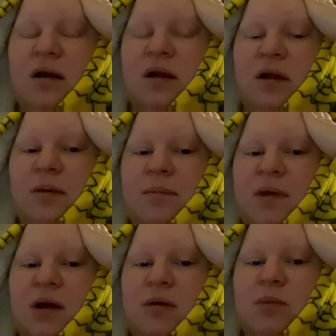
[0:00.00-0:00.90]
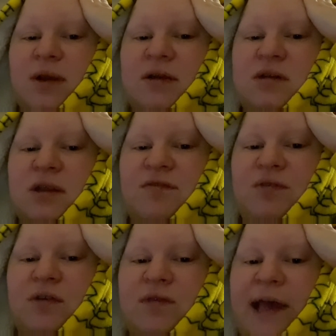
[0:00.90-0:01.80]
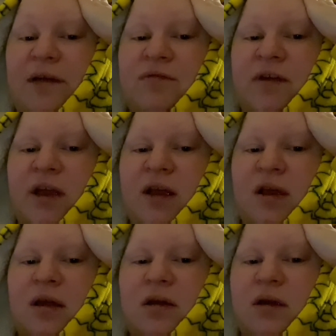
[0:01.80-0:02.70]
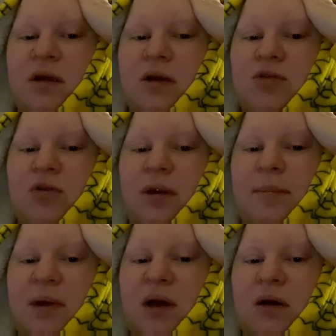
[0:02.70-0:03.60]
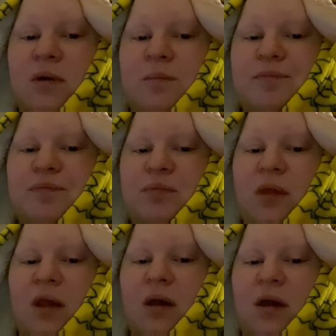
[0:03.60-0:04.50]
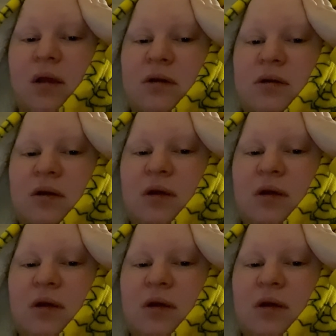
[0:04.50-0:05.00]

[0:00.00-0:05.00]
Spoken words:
and went to live with Kathy, her grandma, and